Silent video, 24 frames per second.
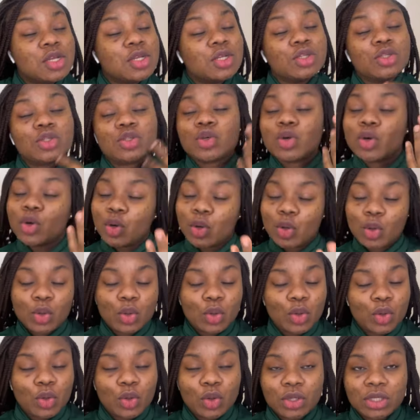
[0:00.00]

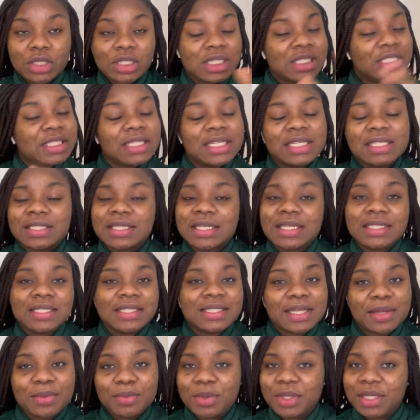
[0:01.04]
So these days, ladies
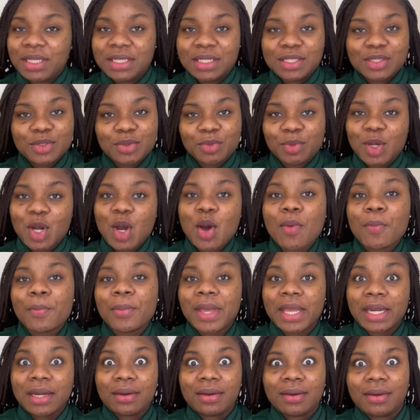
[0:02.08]
are beginning to become
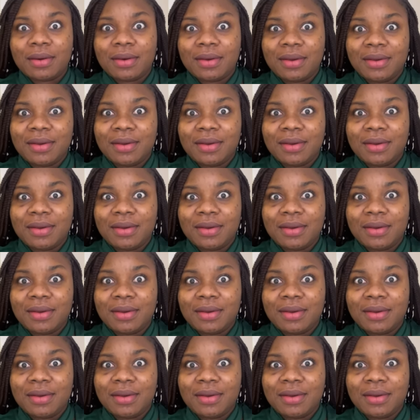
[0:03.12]
men.